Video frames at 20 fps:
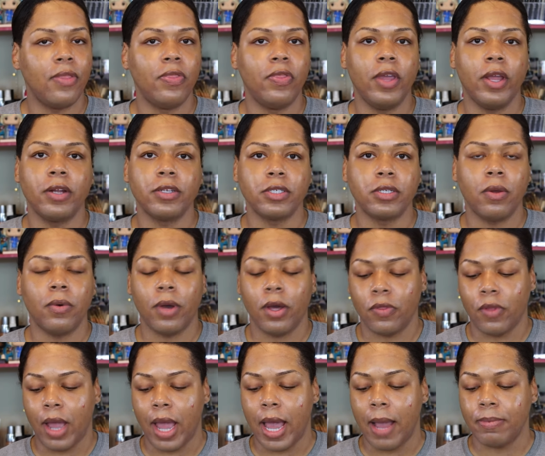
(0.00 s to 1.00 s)
there's no
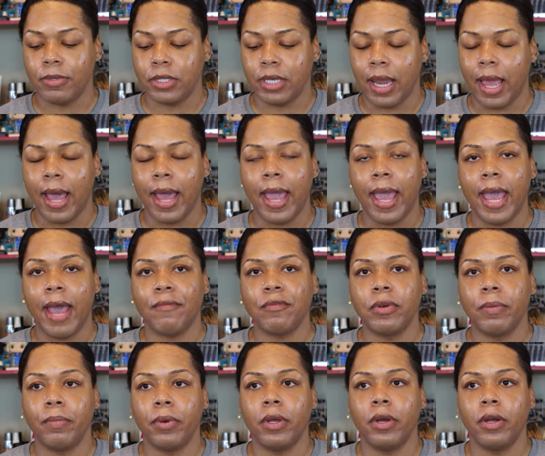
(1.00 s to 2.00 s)
other option. I
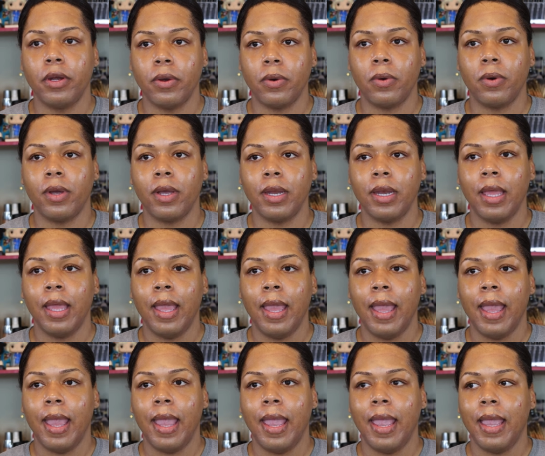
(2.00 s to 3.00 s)
have to put it on.
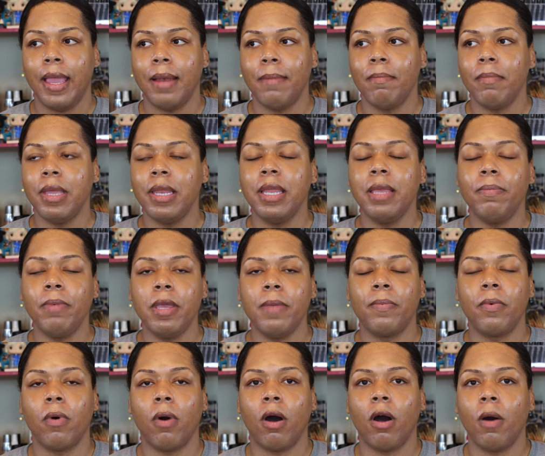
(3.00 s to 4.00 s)
And many
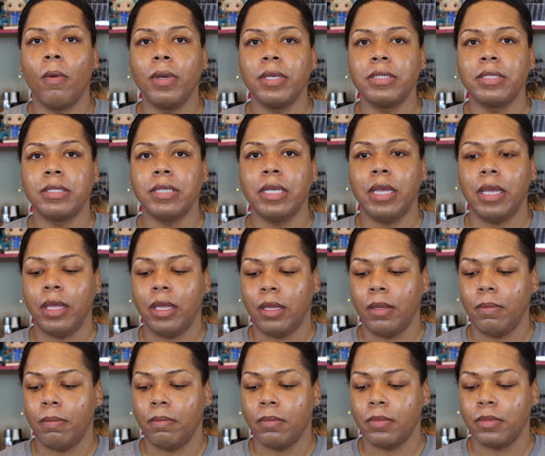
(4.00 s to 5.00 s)
people always
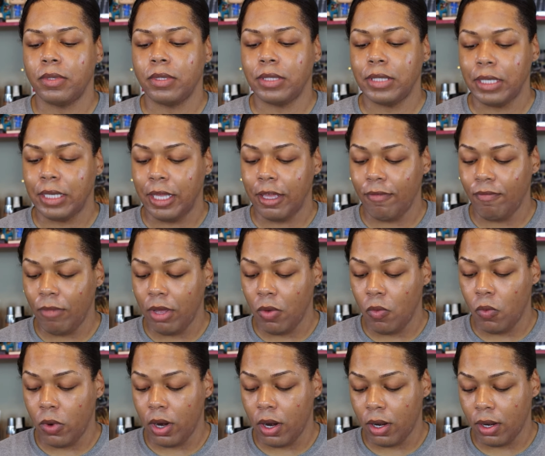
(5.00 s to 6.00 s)
seem to give me
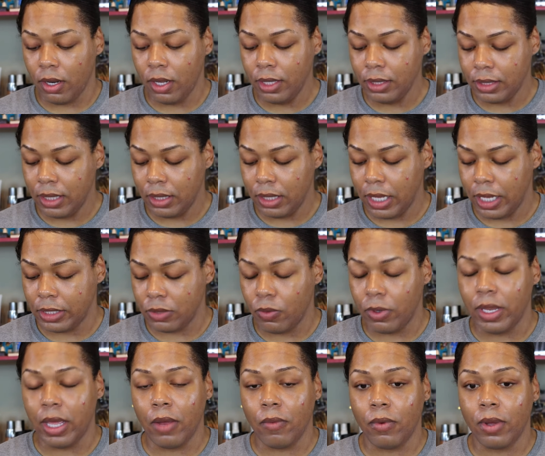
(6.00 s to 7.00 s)
weird looks and things
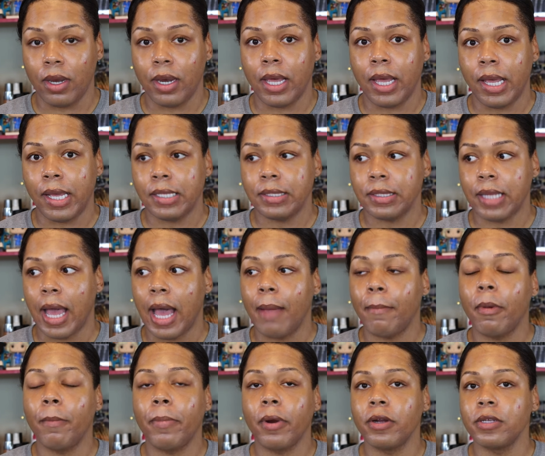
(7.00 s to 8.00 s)
when they realize
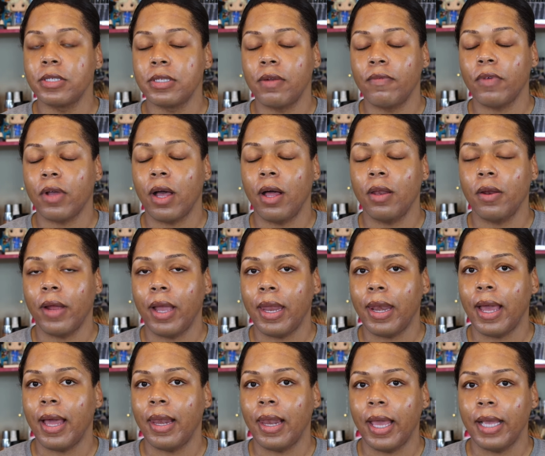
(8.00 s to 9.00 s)
I'm a person of color
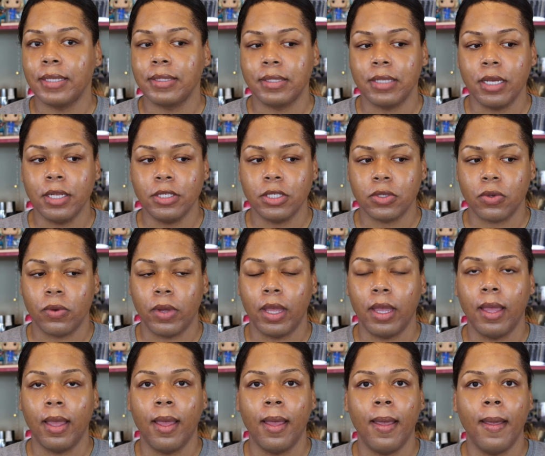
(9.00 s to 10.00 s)
and I like
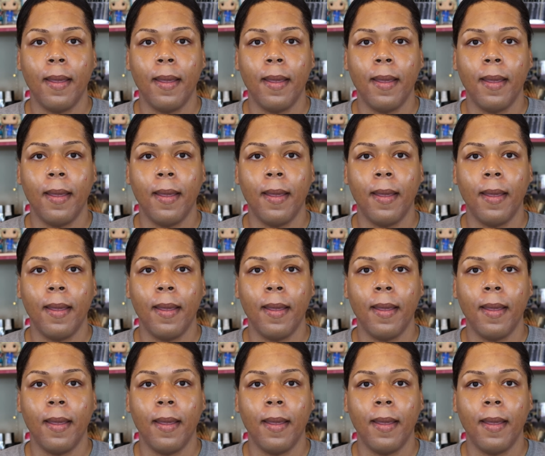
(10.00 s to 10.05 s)
sunscreen.